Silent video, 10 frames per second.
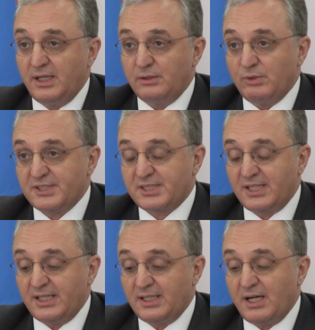And once
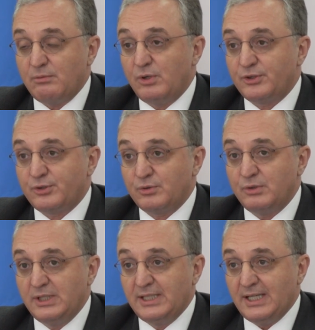again, I want to
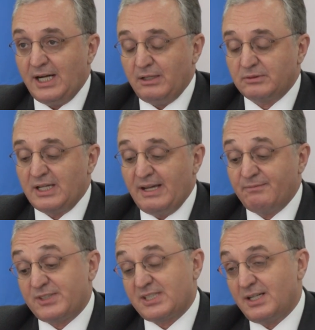
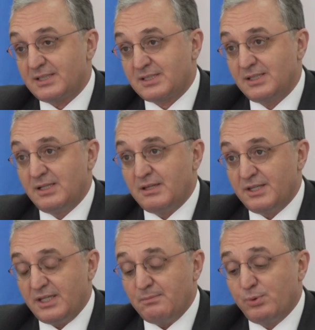emphasize
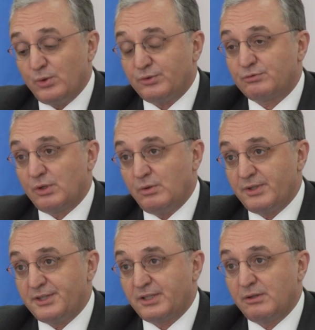the important role
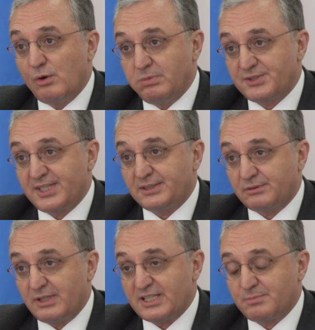that the Global
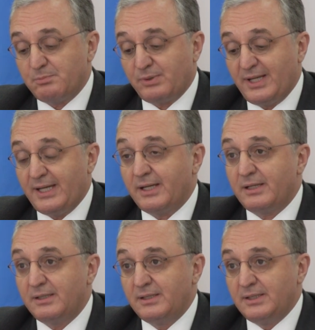Center has been playing,
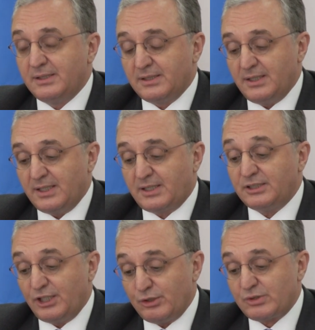
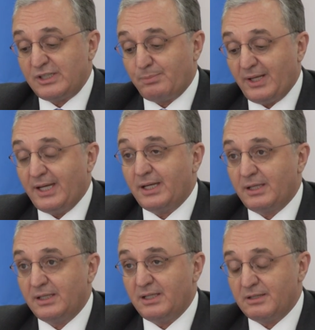continuously playing
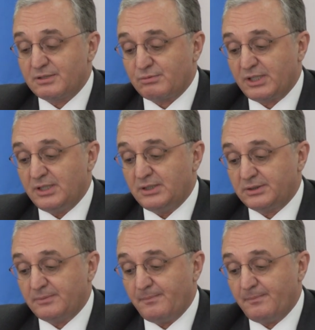in this regard.